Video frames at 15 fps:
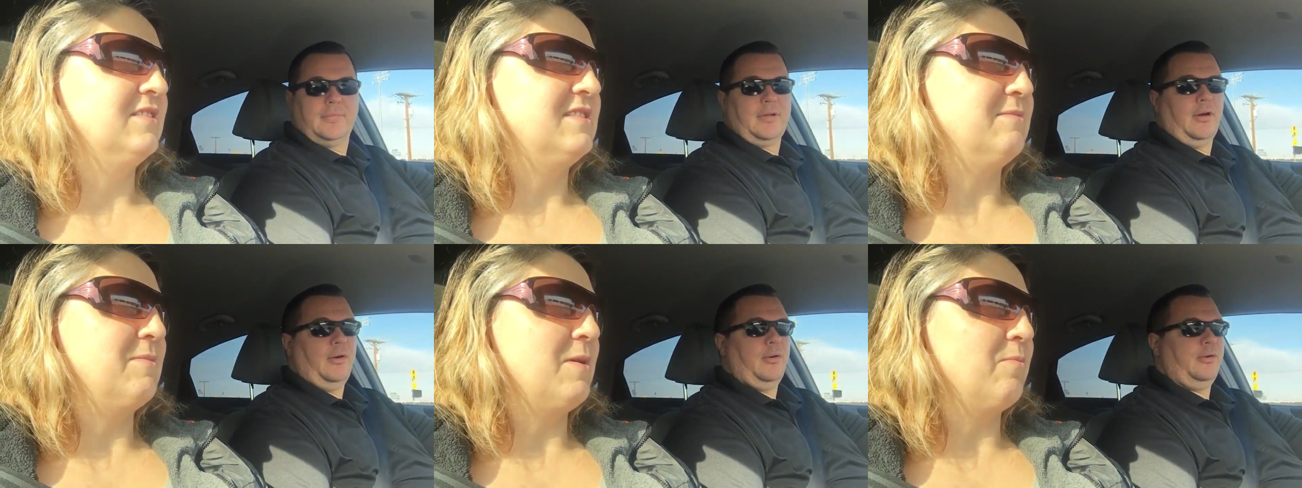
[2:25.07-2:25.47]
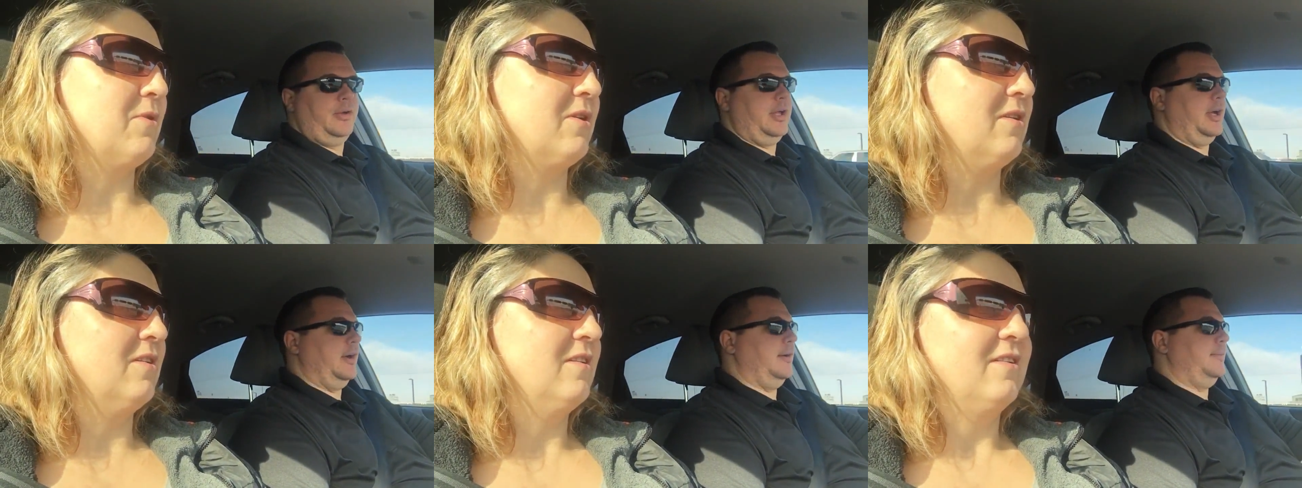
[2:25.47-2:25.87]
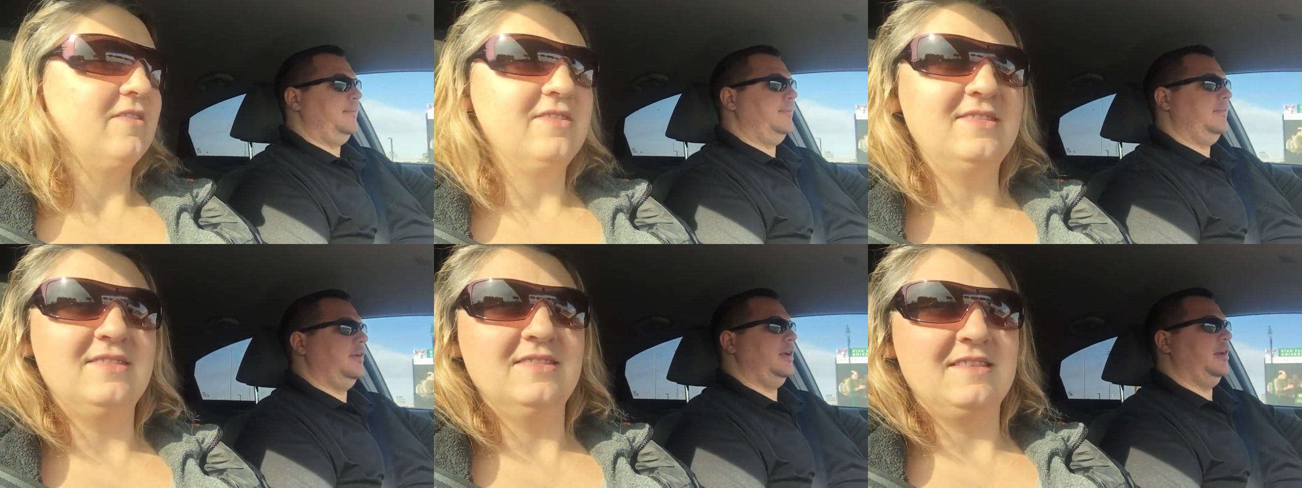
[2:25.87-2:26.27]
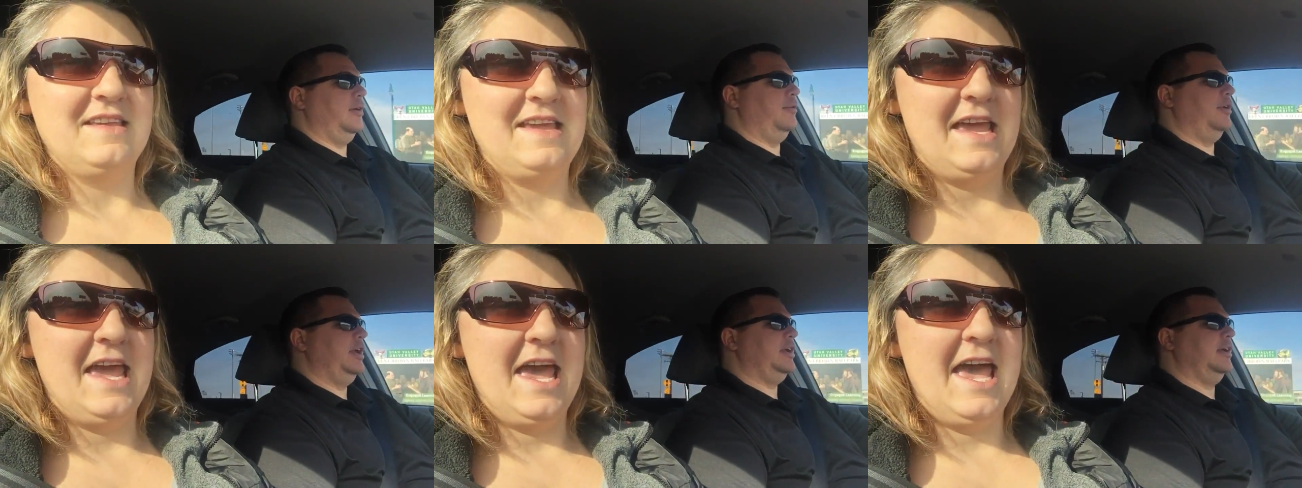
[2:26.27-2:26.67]
Speaker 1: Do you oh, remember? Yeah.
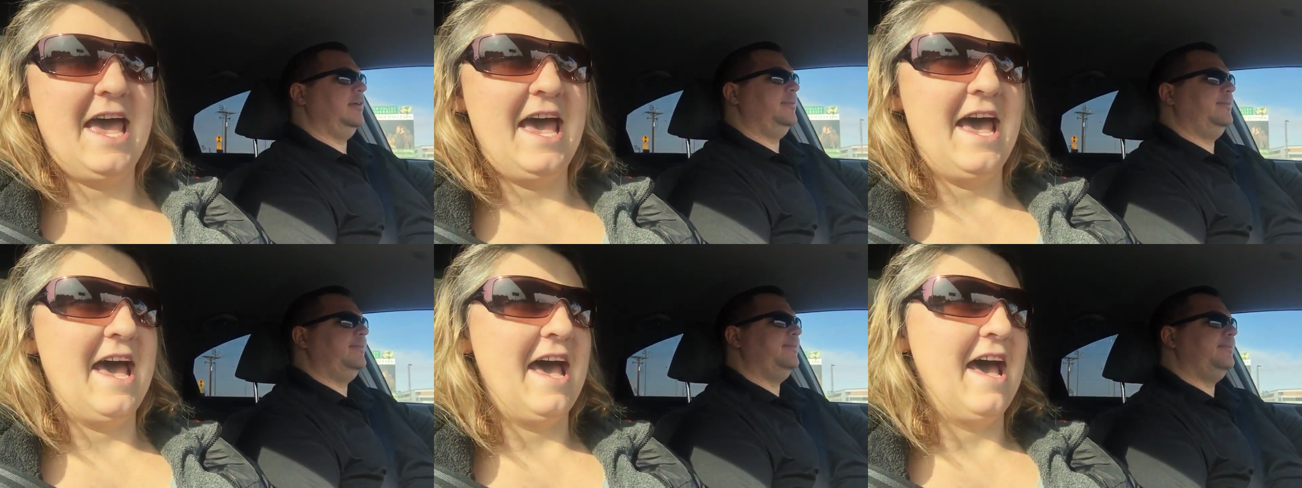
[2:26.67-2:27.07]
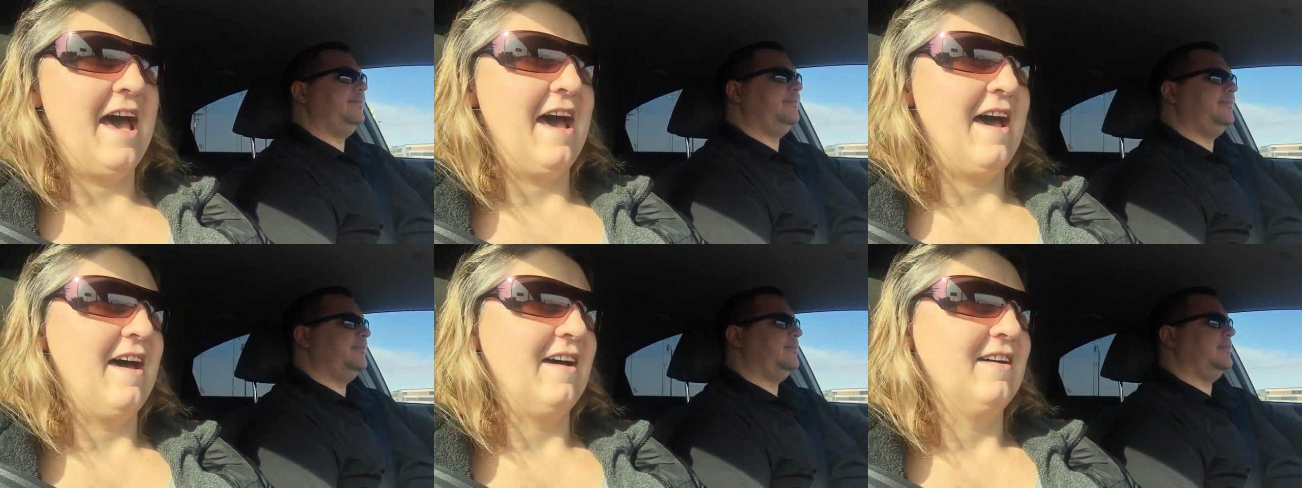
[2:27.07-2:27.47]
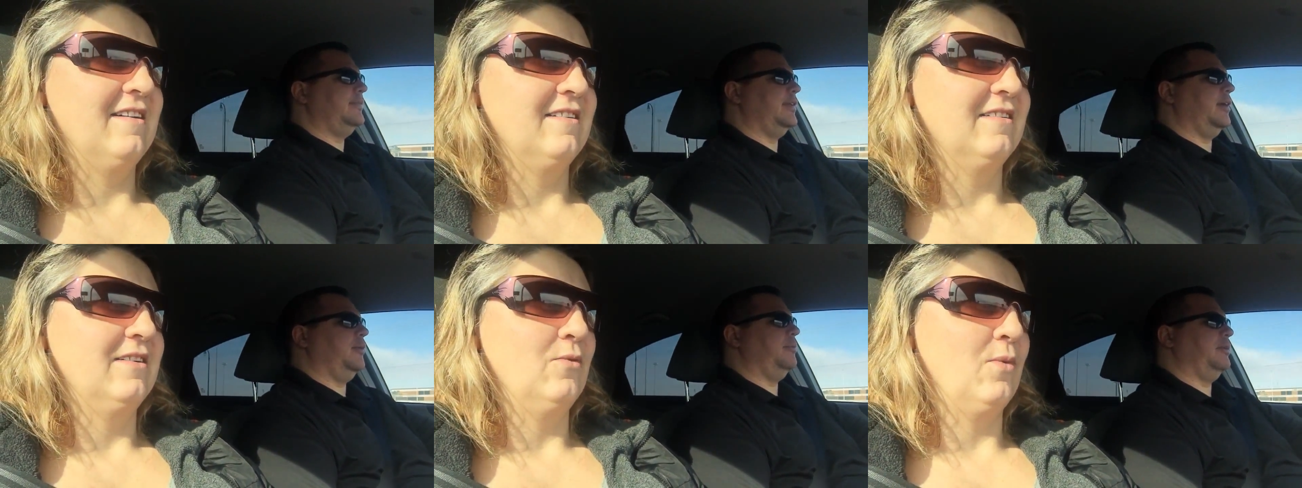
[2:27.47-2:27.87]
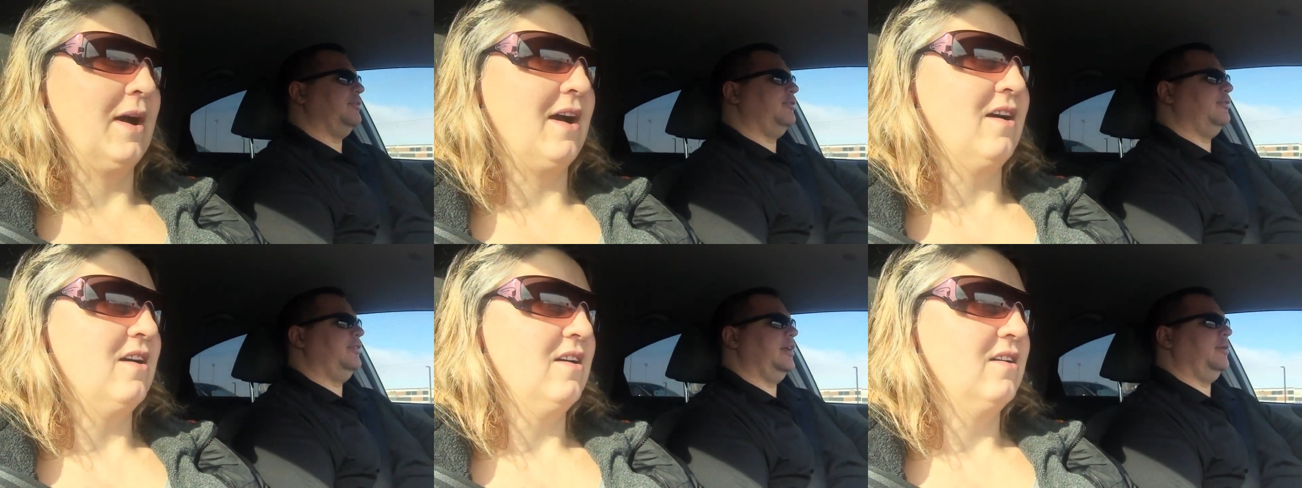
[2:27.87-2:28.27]
yeah. Be,
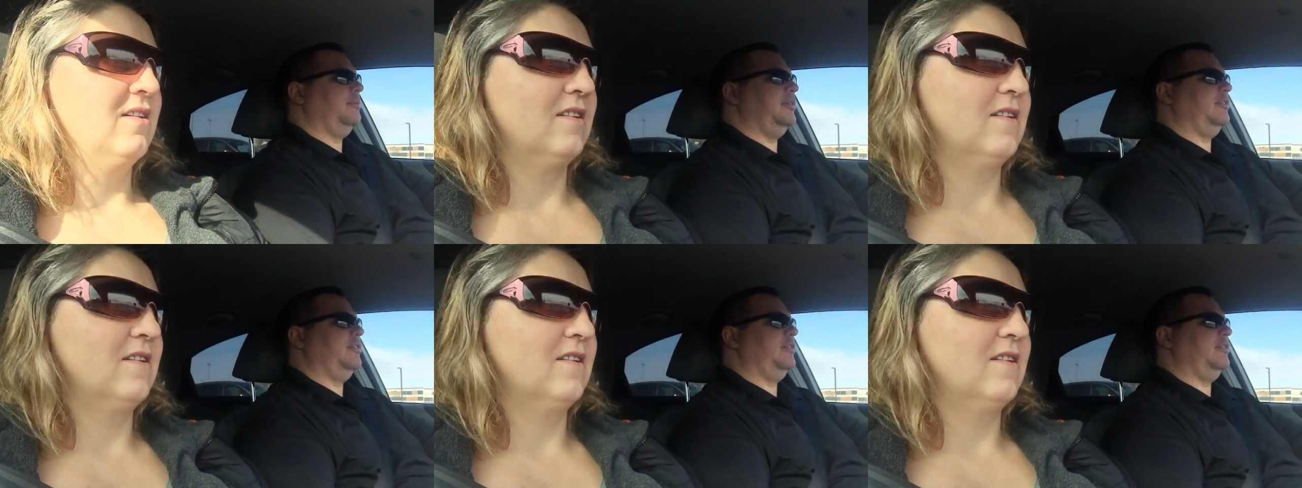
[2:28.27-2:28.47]
Where?